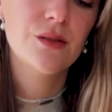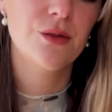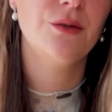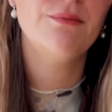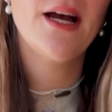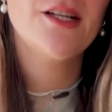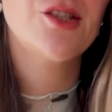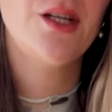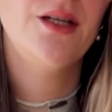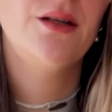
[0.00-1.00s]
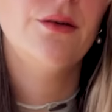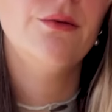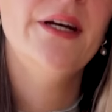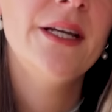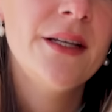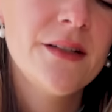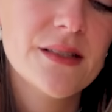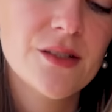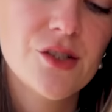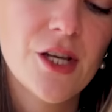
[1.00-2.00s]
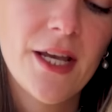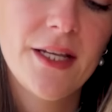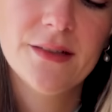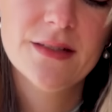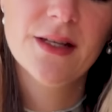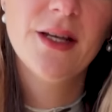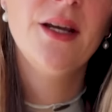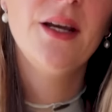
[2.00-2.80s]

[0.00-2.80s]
sort of matching rings and chains.